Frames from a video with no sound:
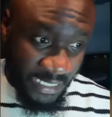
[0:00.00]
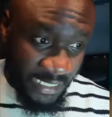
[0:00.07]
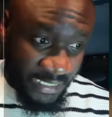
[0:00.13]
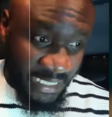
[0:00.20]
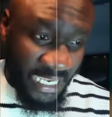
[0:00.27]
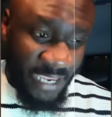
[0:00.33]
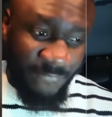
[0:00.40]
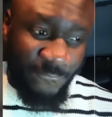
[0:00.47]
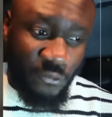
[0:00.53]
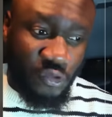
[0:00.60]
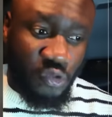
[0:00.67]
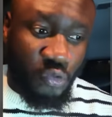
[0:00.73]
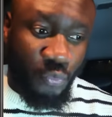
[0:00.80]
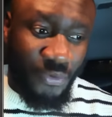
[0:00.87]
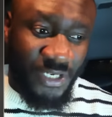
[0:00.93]
In the effort
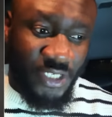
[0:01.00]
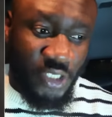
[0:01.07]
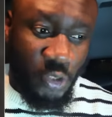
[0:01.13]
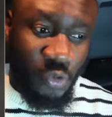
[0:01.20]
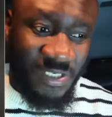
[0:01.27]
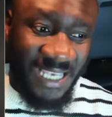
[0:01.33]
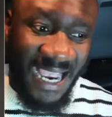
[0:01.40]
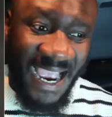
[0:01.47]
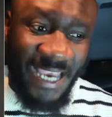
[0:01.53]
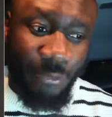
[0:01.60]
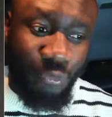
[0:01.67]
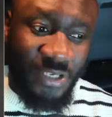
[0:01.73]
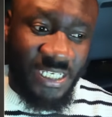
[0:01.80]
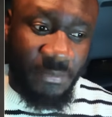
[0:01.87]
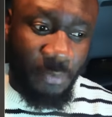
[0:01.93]
to reduce
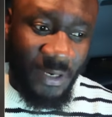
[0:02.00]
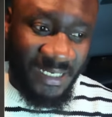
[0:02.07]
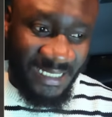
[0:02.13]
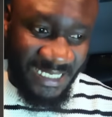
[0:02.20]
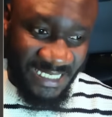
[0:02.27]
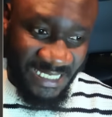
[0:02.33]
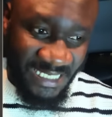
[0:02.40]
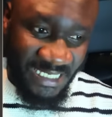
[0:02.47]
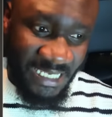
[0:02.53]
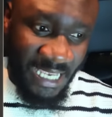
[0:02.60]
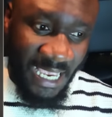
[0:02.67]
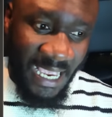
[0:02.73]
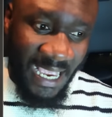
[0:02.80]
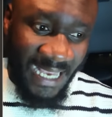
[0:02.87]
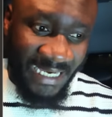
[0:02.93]
high-risk pregnancy
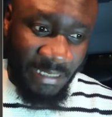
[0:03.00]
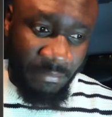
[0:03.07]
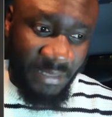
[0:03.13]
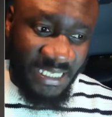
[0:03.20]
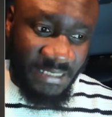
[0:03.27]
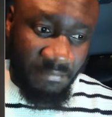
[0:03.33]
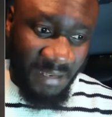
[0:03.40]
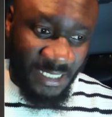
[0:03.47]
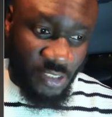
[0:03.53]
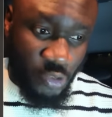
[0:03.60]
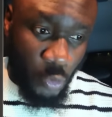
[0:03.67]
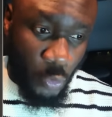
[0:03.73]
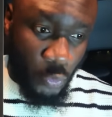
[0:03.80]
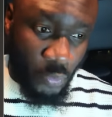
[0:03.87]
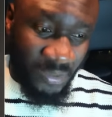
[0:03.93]
and limit
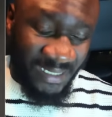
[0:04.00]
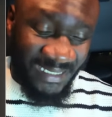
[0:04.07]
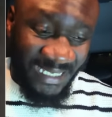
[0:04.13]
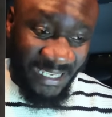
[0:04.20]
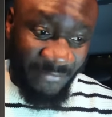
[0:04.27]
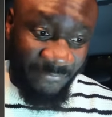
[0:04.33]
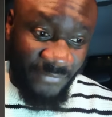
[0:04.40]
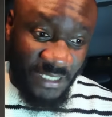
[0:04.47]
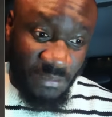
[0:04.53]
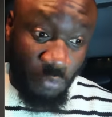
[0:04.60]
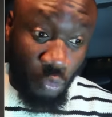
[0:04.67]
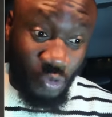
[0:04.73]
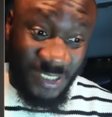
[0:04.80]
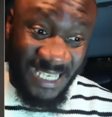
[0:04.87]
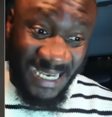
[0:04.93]
maternal and infant
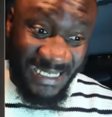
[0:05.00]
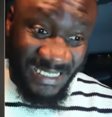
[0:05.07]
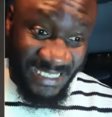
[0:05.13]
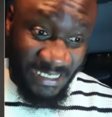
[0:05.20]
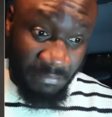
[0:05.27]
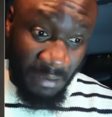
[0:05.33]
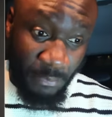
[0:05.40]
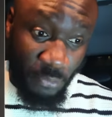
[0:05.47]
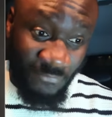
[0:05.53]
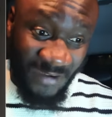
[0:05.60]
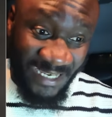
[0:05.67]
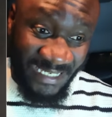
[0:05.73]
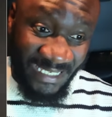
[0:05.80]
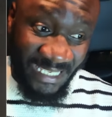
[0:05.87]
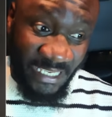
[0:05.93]
mortality by
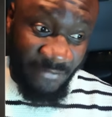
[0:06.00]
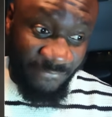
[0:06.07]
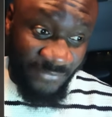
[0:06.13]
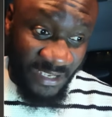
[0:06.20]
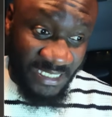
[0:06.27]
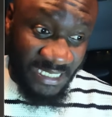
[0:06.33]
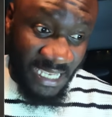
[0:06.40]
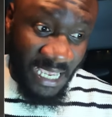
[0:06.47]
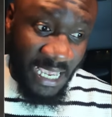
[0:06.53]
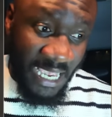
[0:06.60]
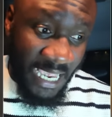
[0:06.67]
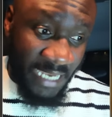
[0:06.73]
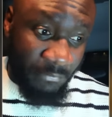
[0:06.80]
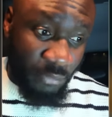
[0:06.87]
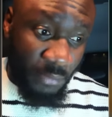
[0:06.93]
providing infant
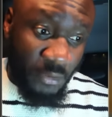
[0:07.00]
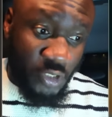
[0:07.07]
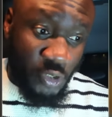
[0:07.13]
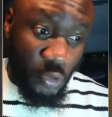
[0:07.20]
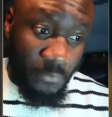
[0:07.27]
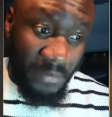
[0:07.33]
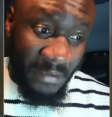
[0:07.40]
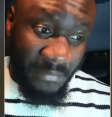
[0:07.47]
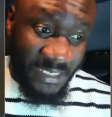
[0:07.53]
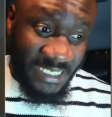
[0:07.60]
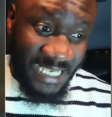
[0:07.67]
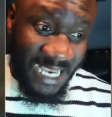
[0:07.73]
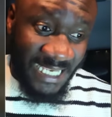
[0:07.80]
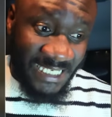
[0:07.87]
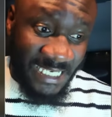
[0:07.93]
and premature babies
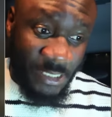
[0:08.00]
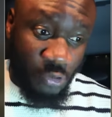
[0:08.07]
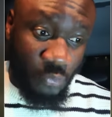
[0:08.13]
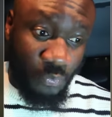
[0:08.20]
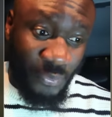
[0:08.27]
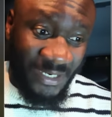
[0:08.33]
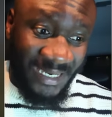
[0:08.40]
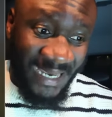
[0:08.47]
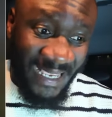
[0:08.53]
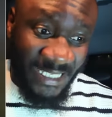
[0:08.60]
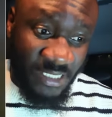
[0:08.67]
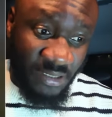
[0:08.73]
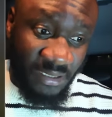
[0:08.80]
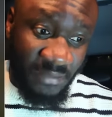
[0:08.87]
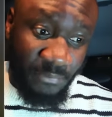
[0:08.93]
access to
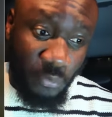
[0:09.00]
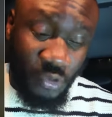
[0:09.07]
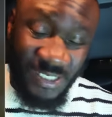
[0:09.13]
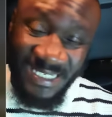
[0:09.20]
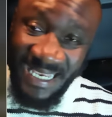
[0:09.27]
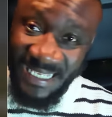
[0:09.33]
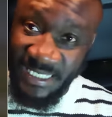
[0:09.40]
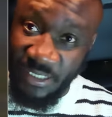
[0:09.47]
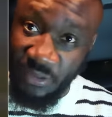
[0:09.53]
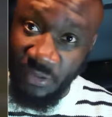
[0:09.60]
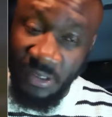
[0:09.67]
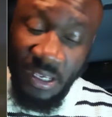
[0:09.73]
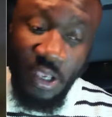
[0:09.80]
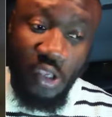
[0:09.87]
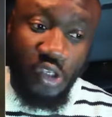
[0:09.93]
prenatal and postnatal
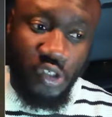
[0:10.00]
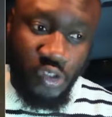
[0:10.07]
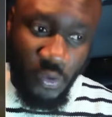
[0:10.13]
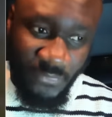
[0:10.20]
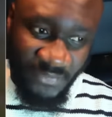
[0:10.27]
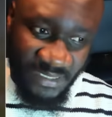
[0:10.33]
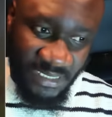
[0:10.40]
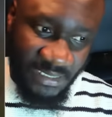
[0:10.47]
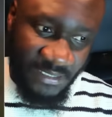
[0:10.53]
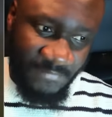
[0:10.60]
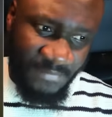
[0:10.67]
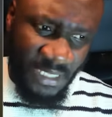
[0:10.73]
services.